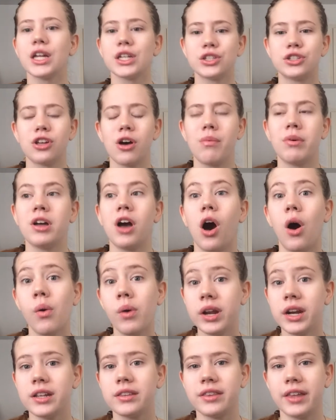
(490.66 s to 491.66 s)
So we
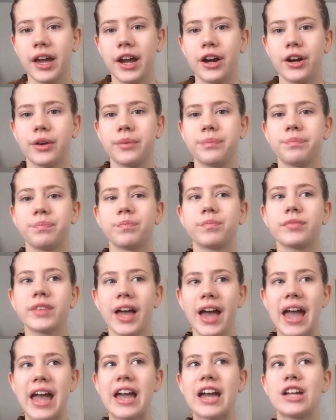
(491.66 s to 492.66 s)
all went in there,
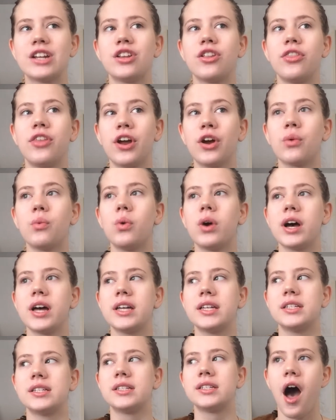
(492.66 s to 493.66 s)
and there
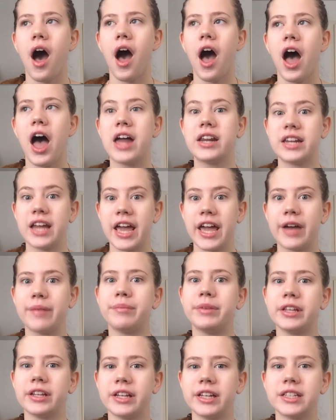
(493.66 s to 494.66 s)
was an
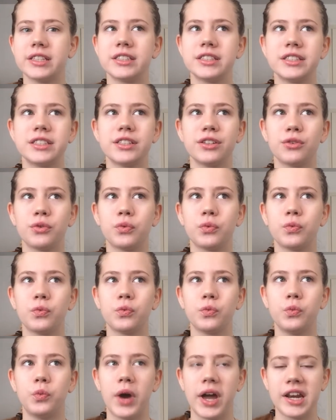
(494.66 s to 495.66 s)
ambulance
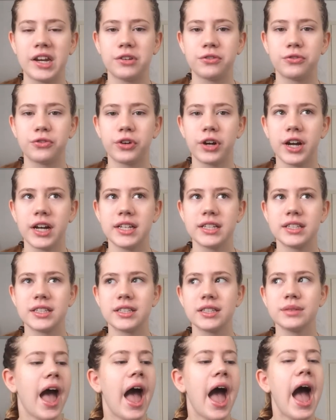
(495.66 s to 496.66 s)
waiting for
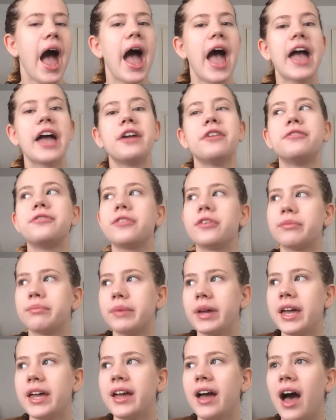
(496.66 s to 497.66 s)
us. And for
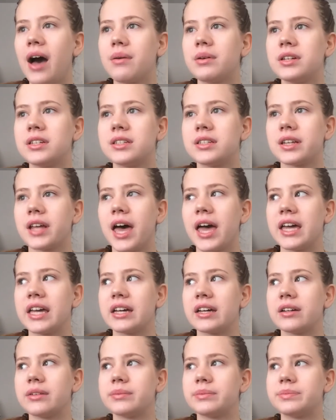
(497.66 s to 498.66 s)
me, I was like,
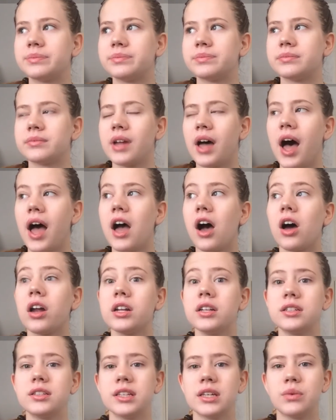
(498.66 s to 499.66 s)
I
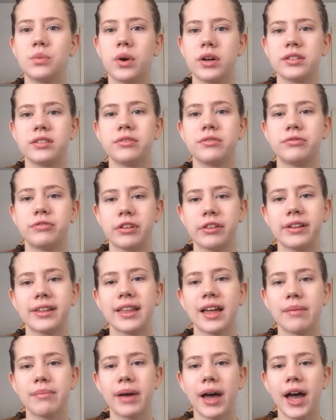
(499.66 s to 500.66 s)
honestly wasn't
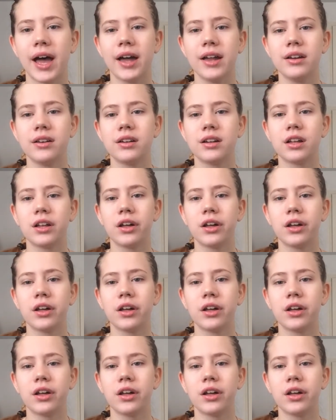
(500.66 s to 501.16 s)
feeling that bad,